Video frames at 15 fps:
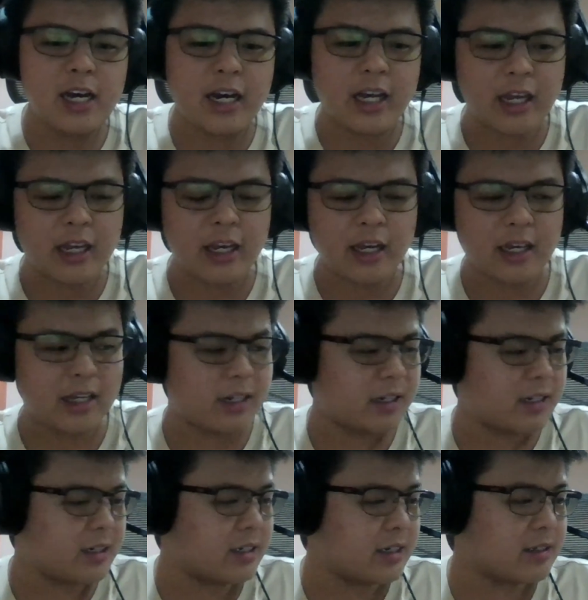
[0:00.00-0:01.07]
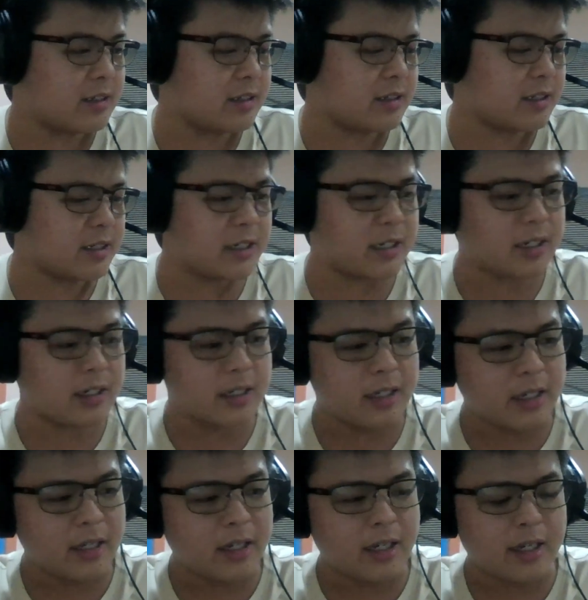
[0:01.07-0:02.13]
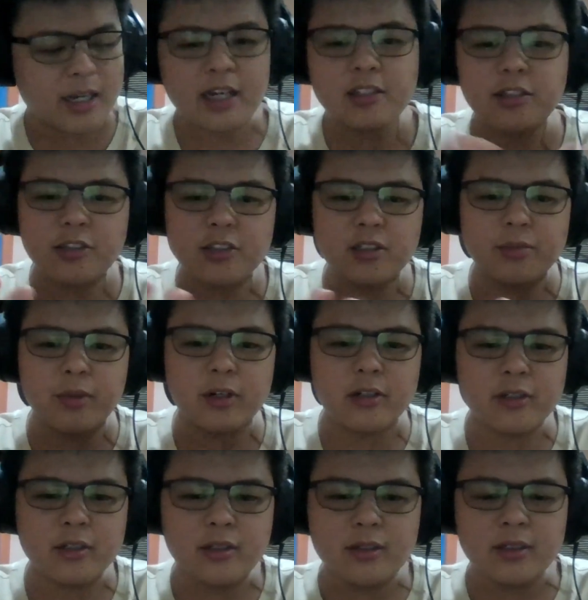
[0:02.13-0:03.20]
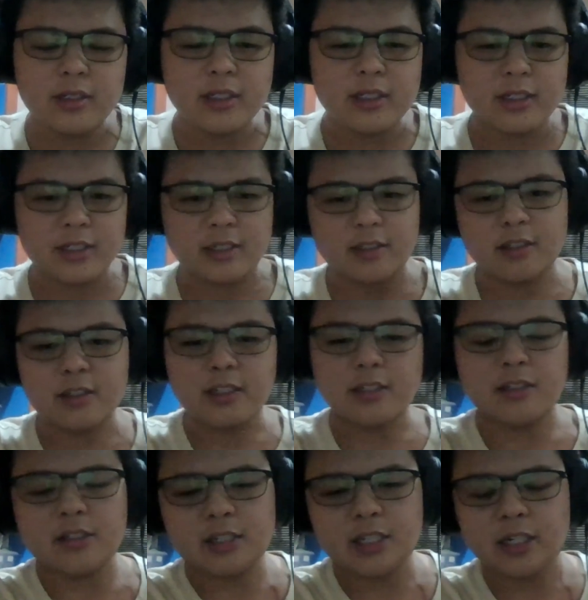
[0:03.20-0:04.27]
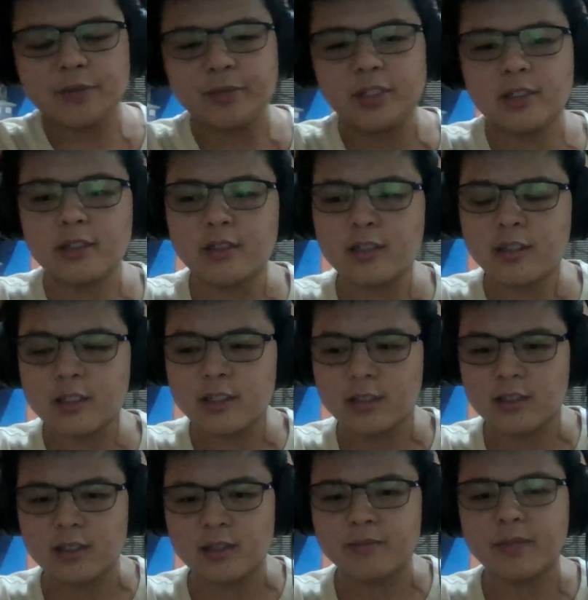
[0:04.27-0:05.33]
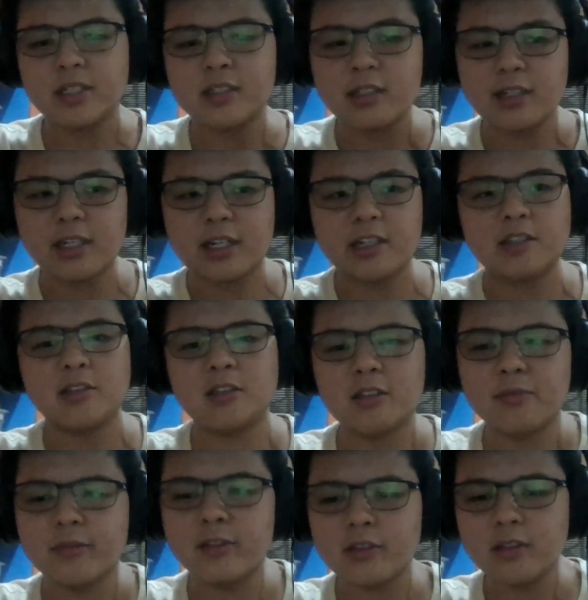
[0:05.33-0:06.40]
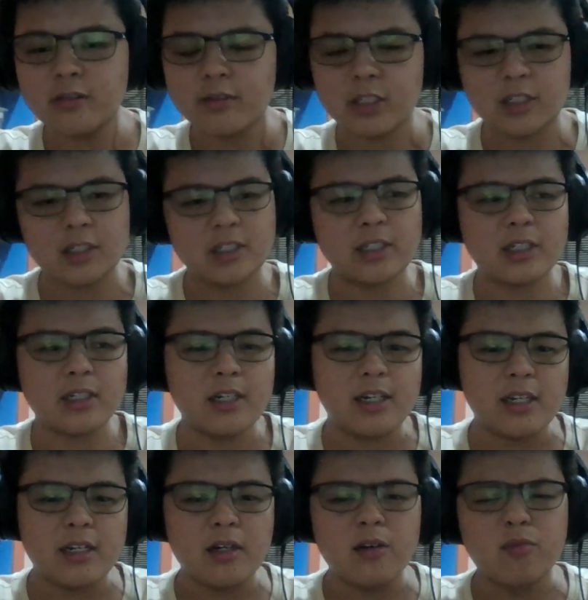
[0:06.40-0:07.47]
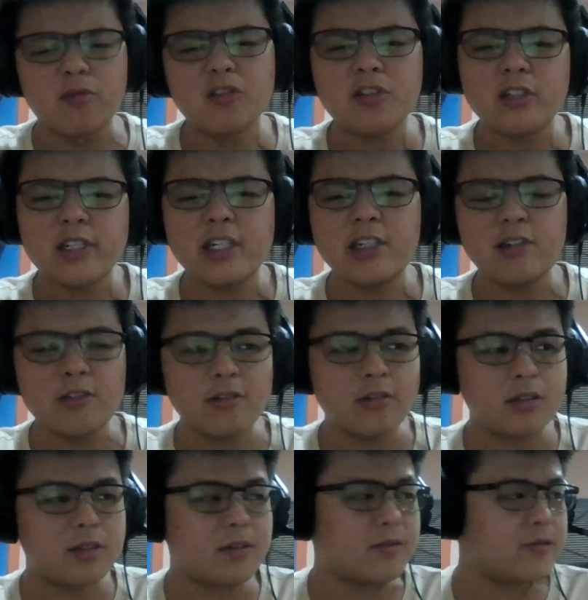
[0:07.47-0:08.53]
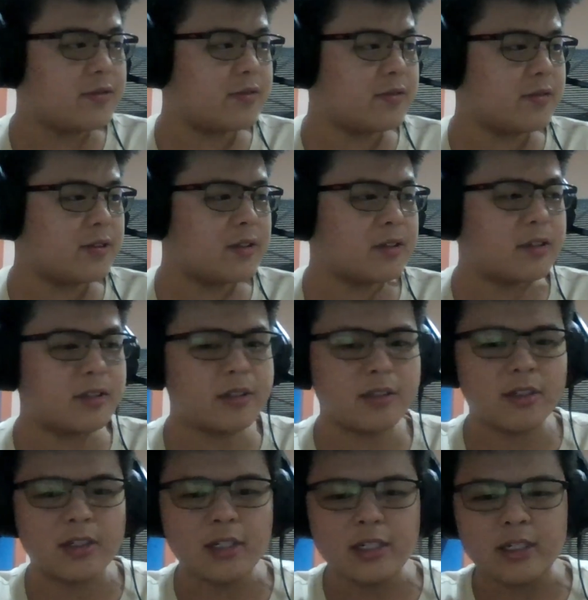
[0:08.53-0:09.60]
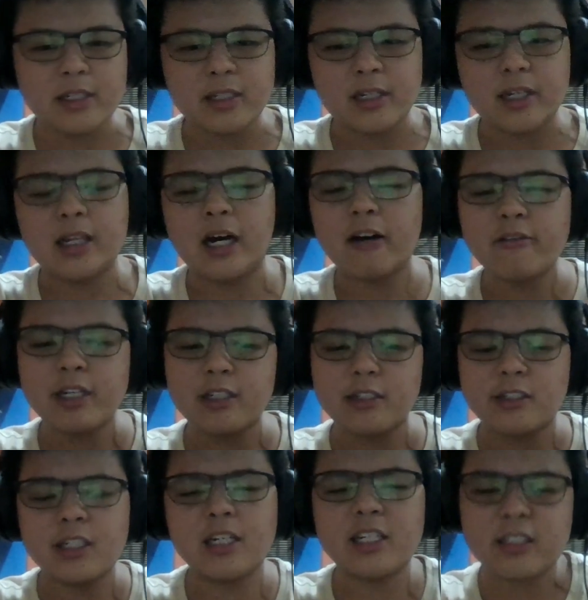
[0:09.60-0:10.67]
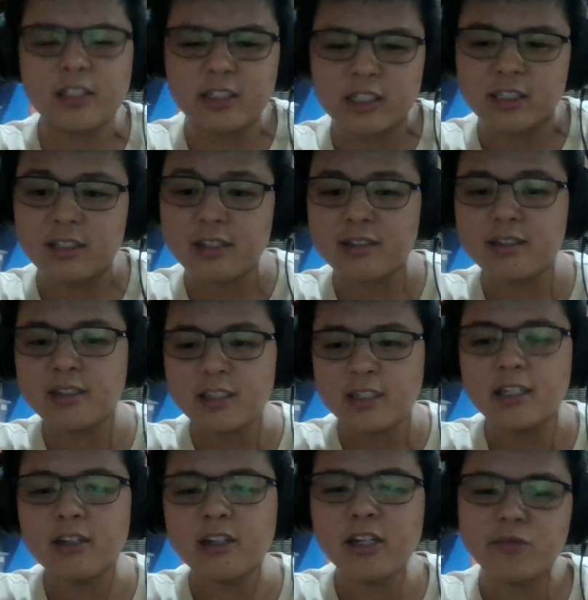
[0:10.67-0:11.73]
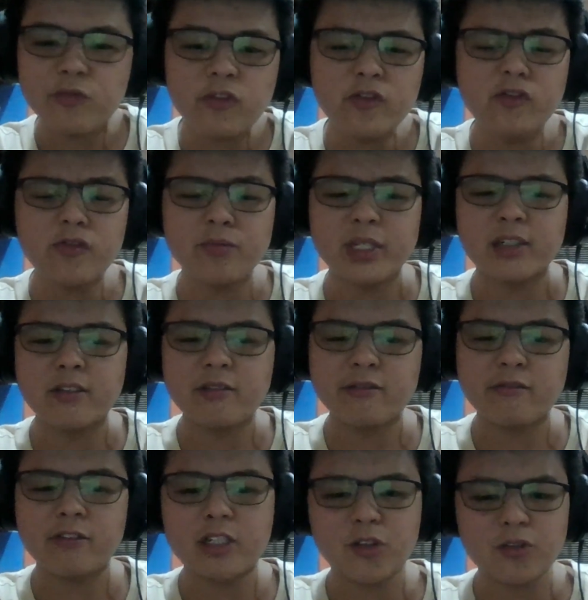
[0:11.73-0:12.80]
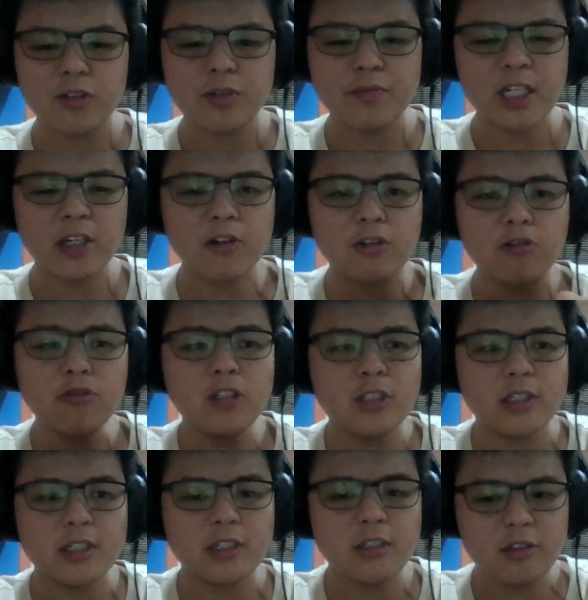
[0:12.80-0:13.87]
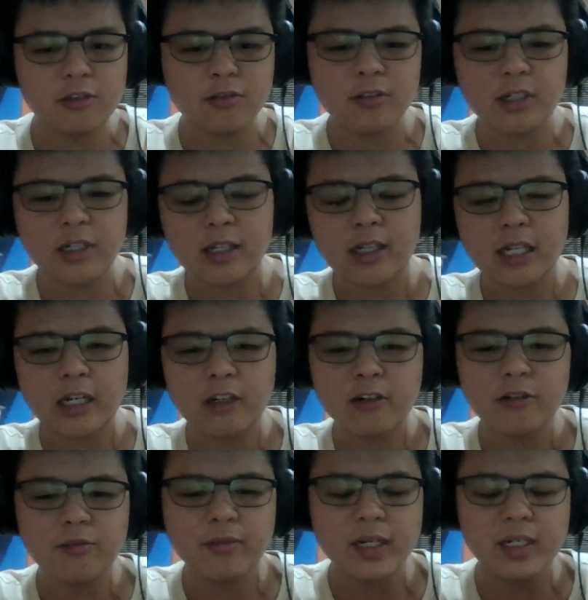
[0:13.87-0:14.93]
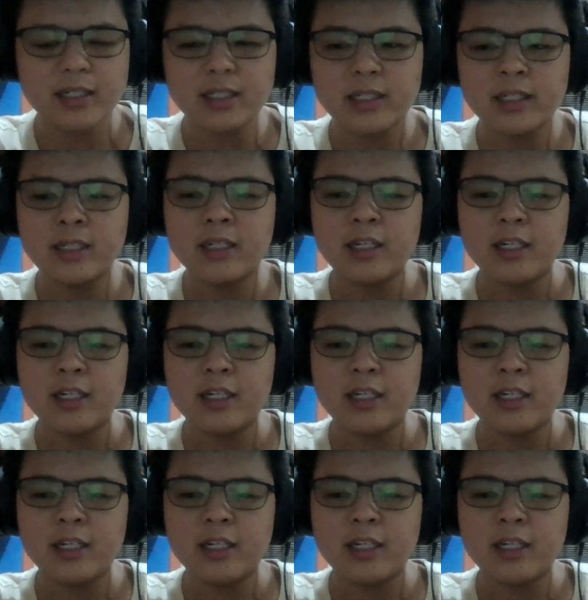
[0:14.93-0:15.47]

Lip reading: I had this caster ball, as you can see up here, this metal caster ball, which are mostly used for allowing 360-degree movement, which would be crucial to allow my